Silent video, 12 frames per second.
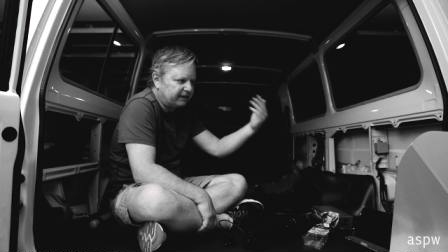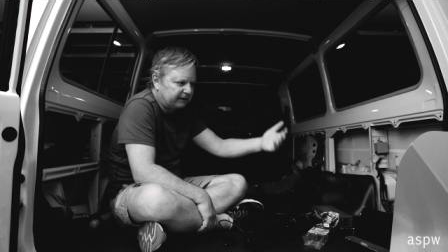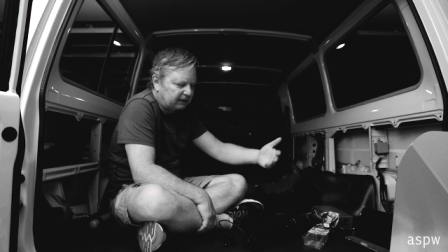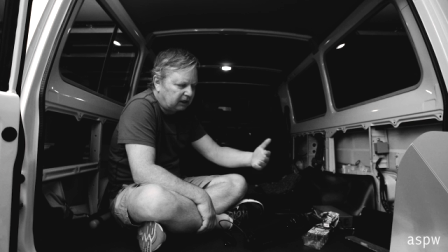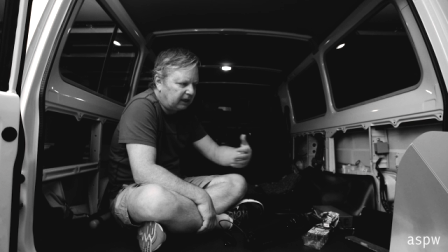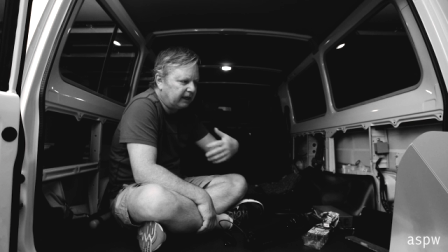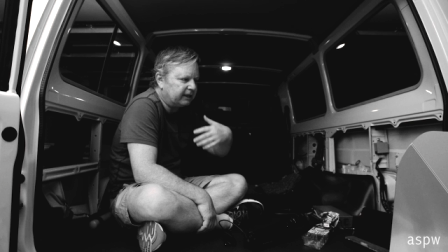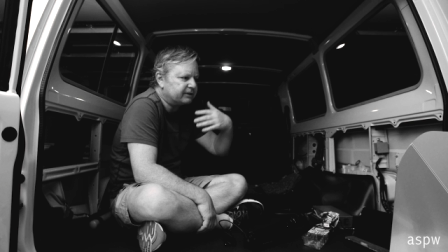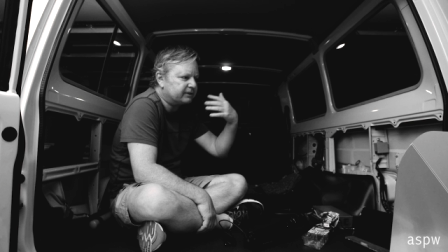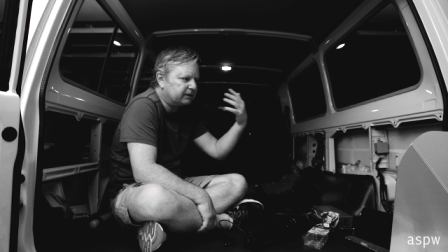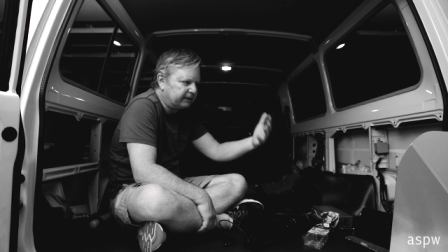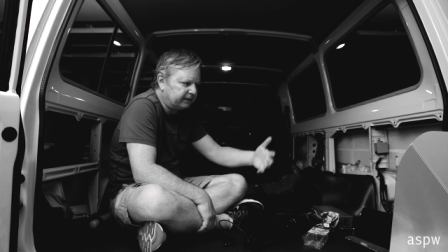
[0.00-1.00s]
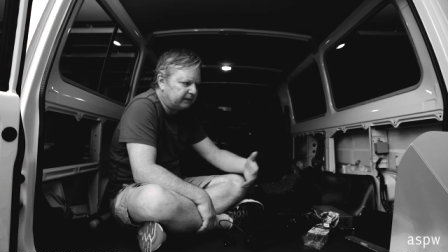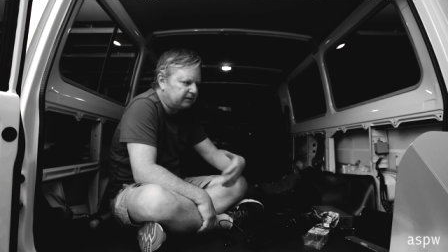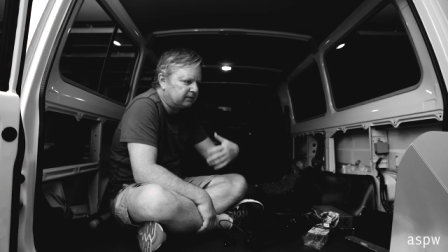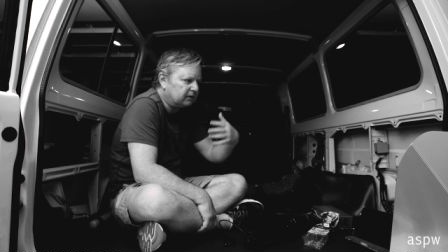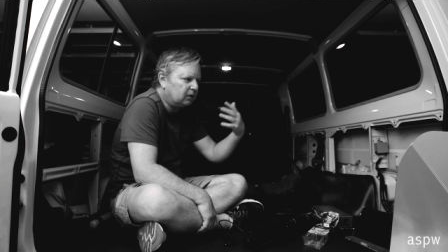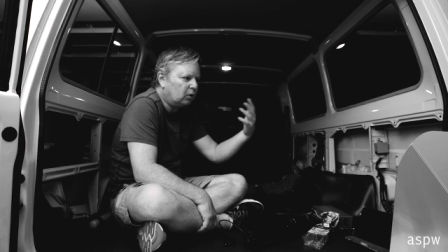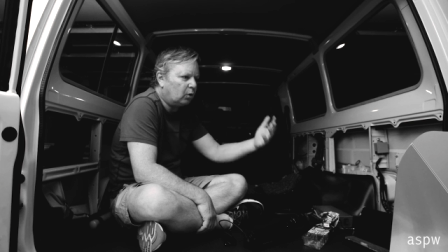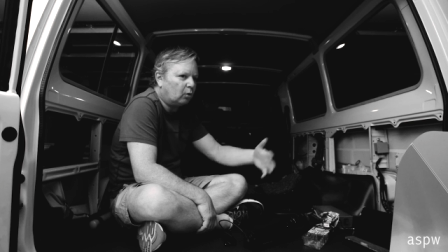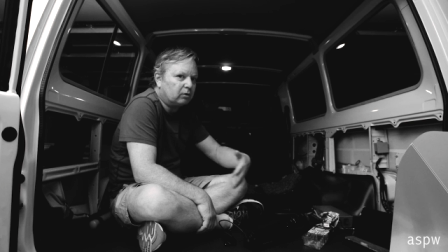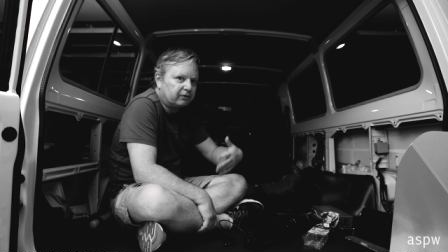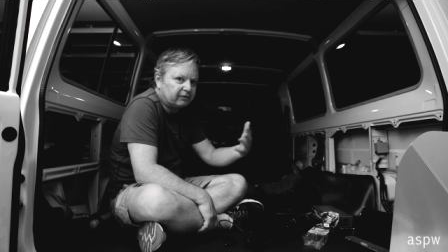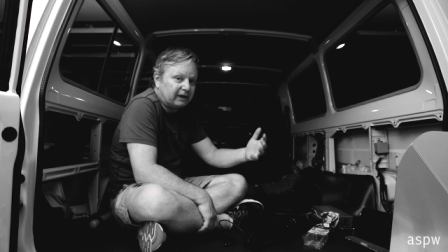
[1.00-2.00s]
then client, and then
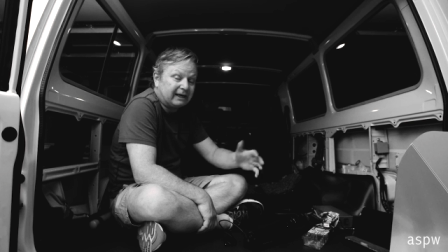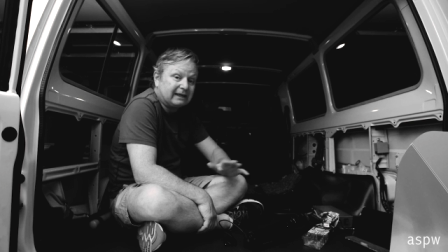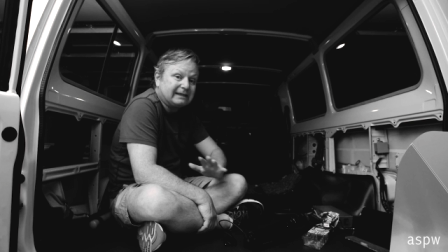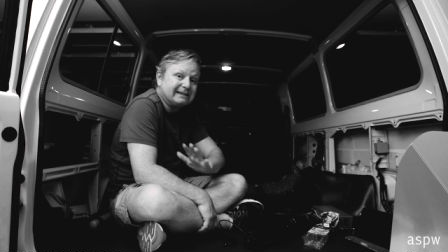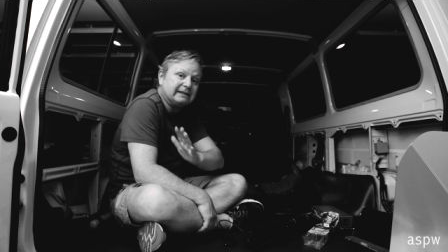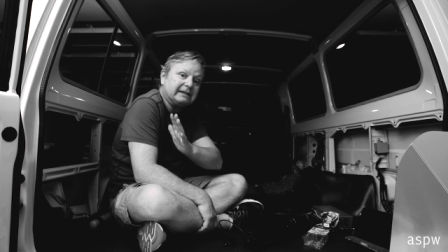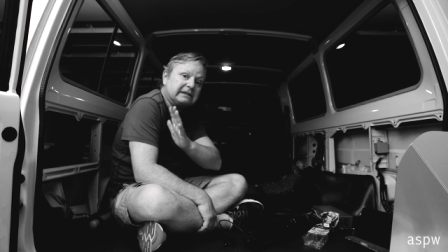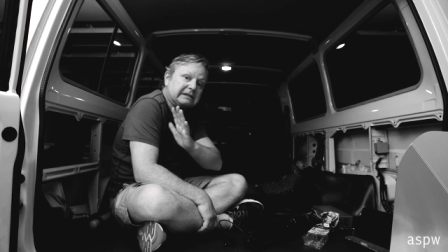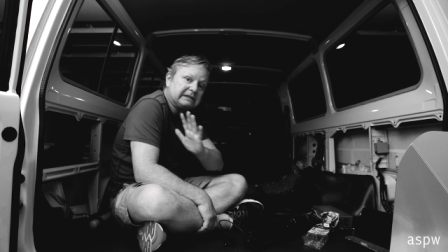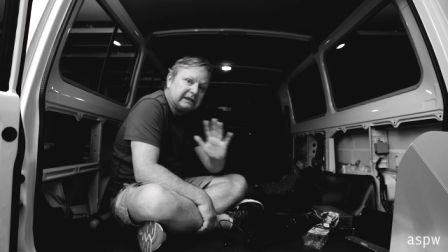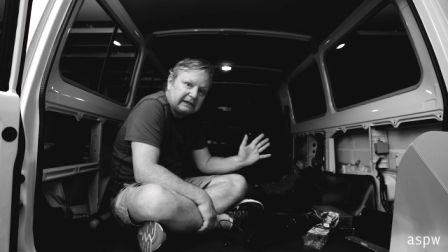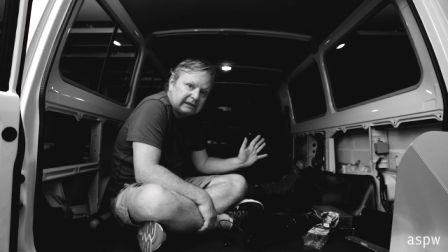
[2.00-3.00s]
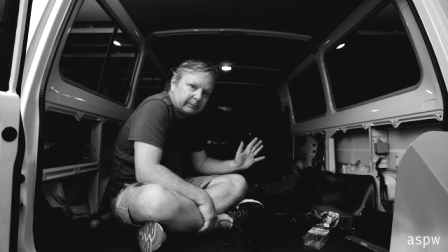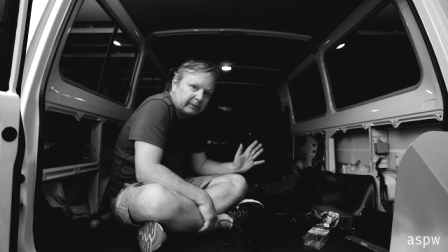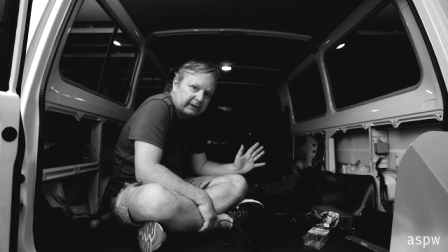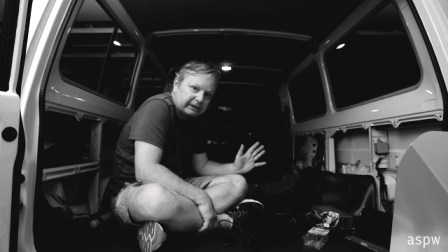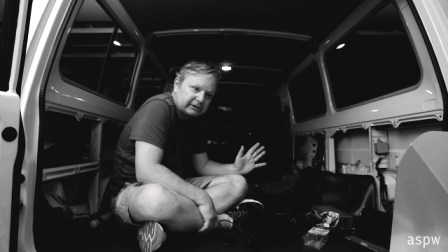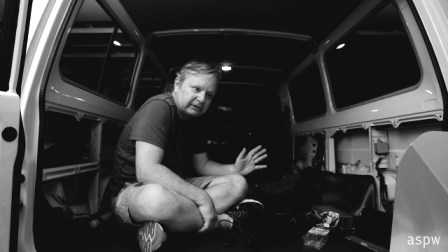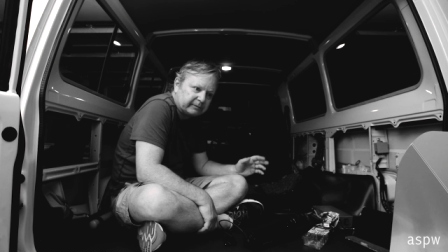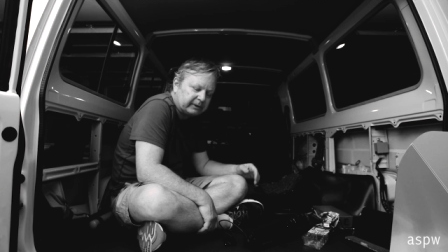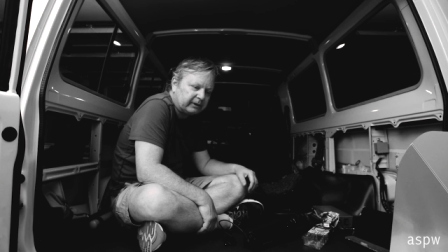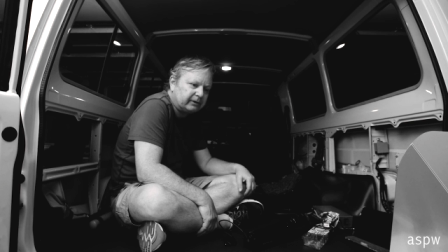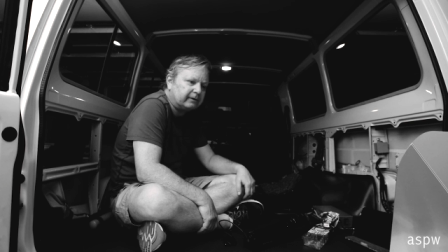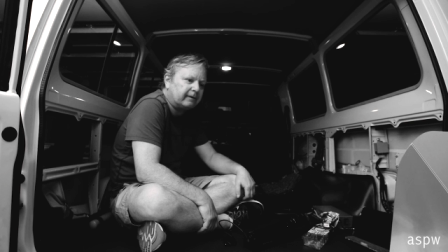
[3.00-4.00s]
all of the and I did the entire production on
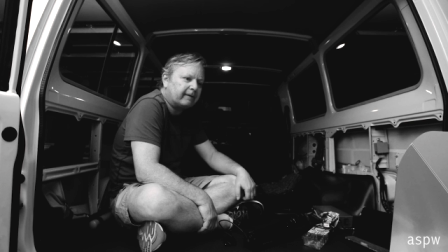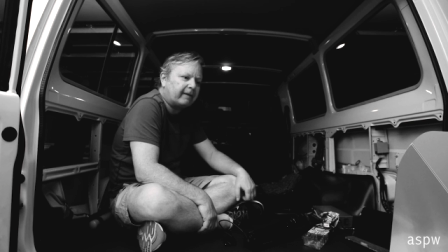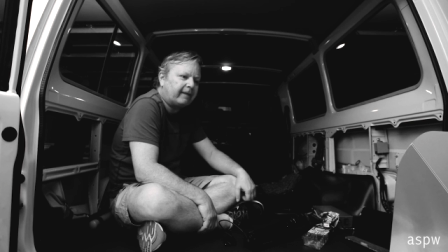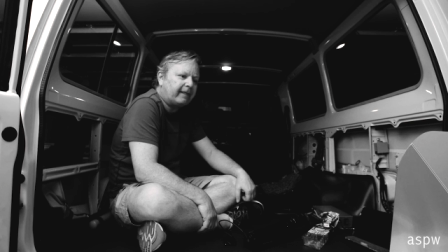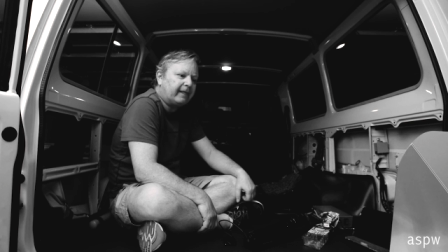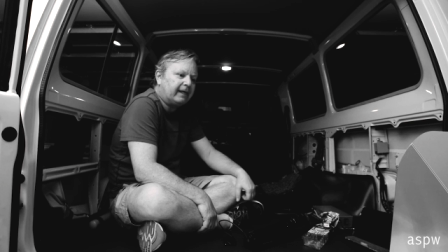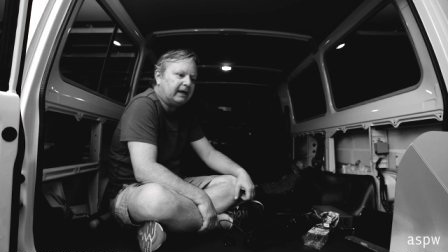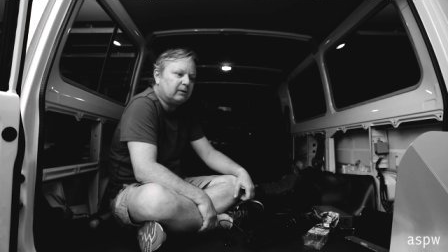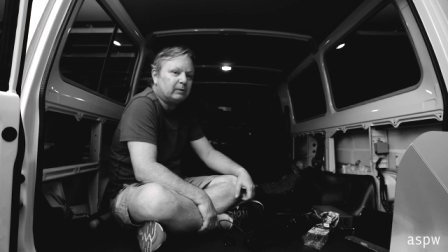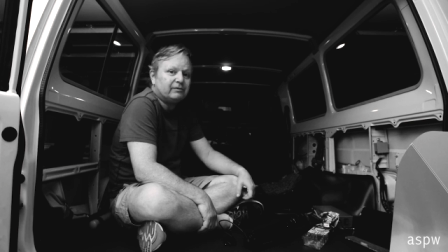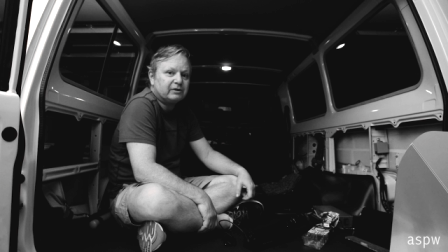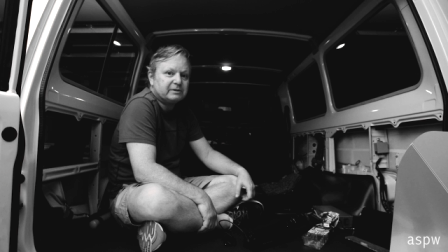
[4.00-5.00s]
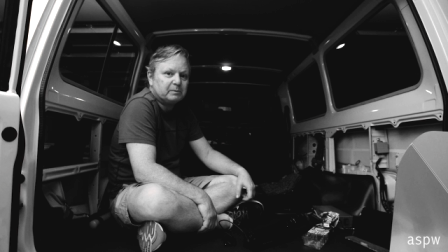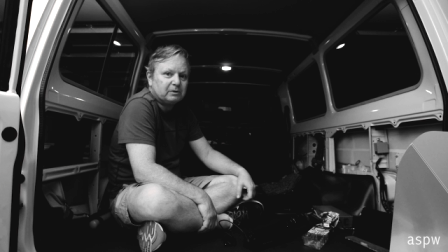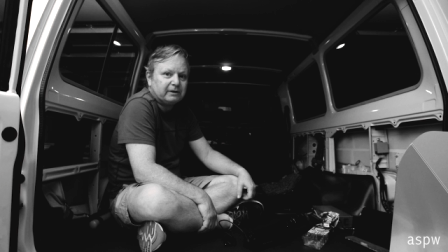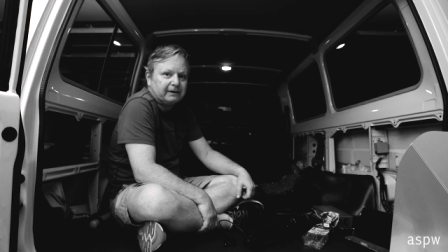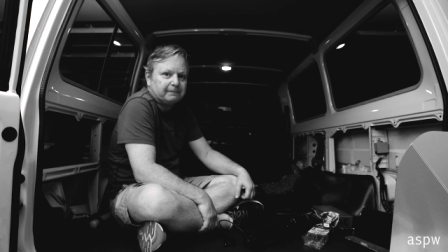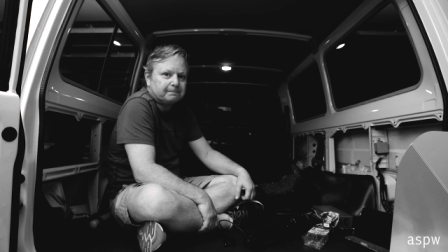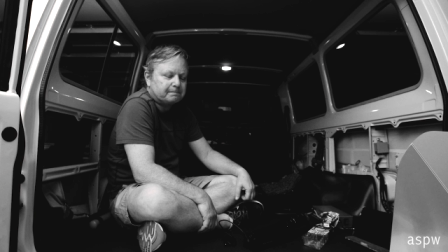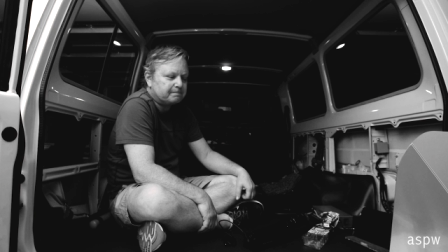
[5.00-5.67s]
my own, and it went very smoothly.